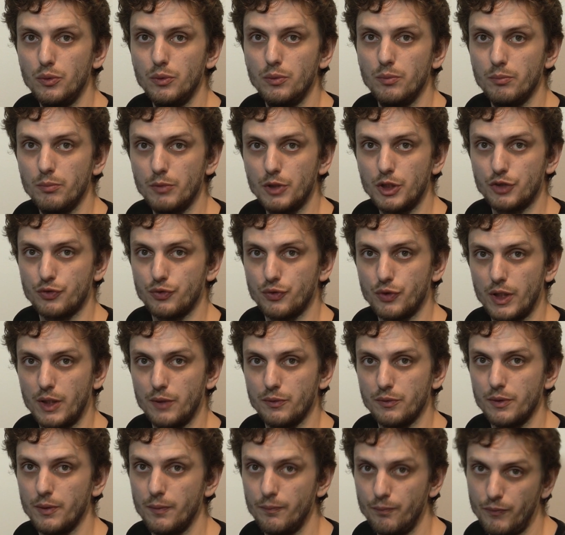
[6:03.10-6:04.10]
to earth
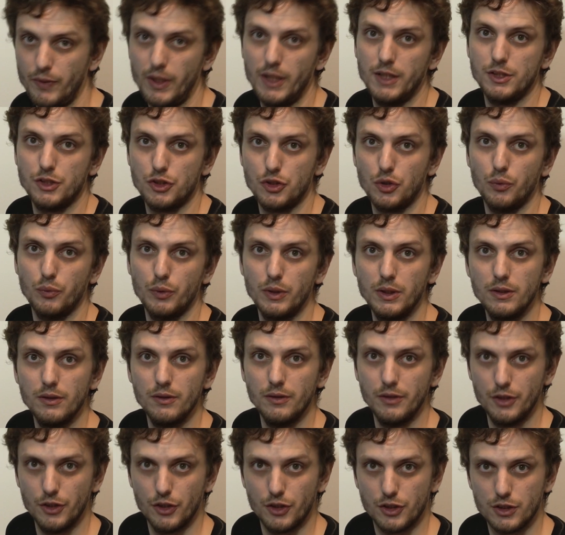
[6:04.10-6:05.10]
ground, and so will
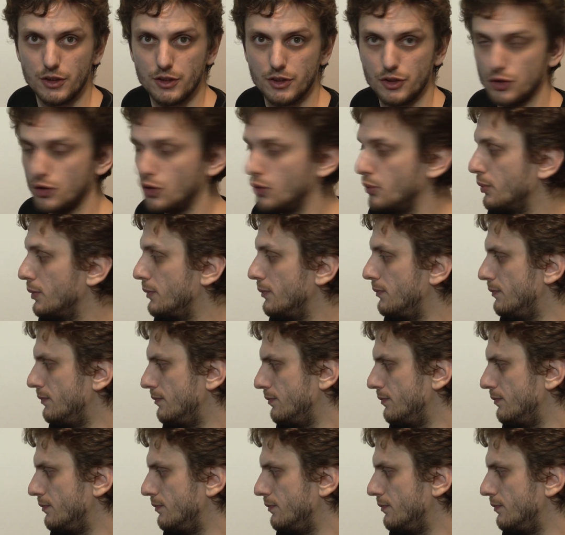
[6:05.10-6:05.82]
the oscilloscope.